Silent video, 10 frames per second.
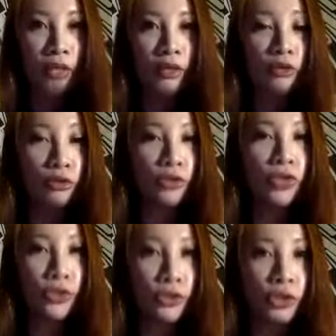you
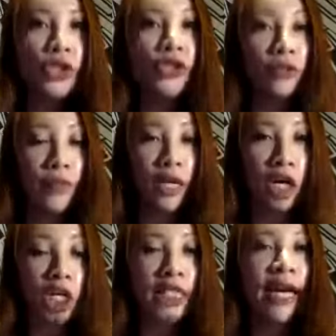should, you should,
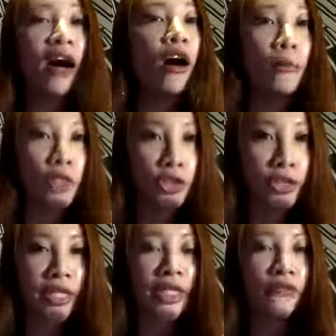because there are
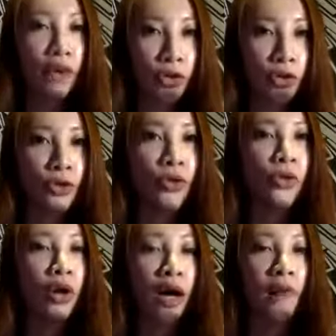opportunities for
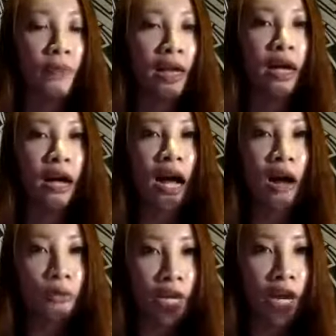you um,
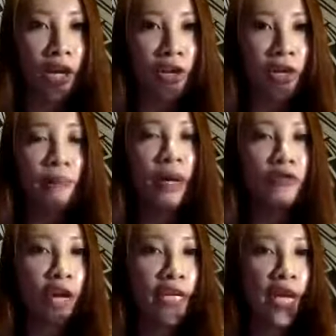out there. But
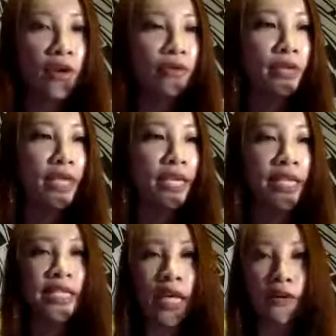right now in
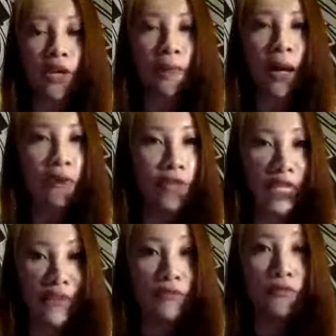this career path and
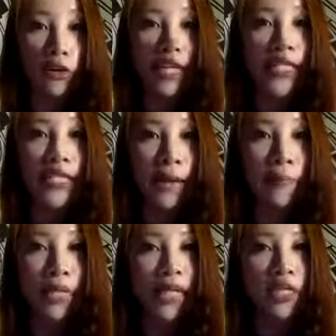for this
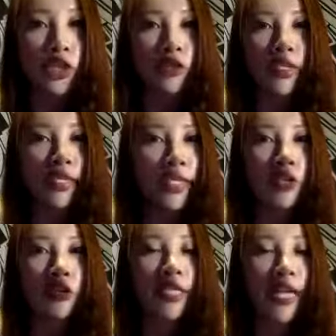company, it, show, it just
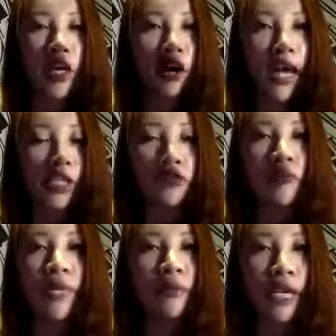shows that you're
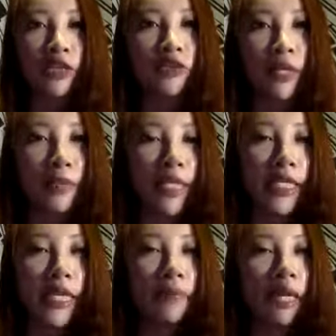extremely, extremely
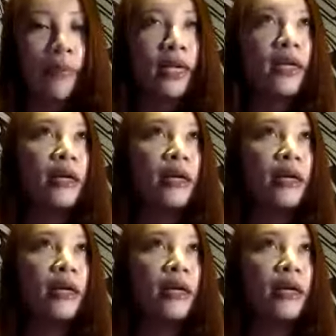busy. Maybe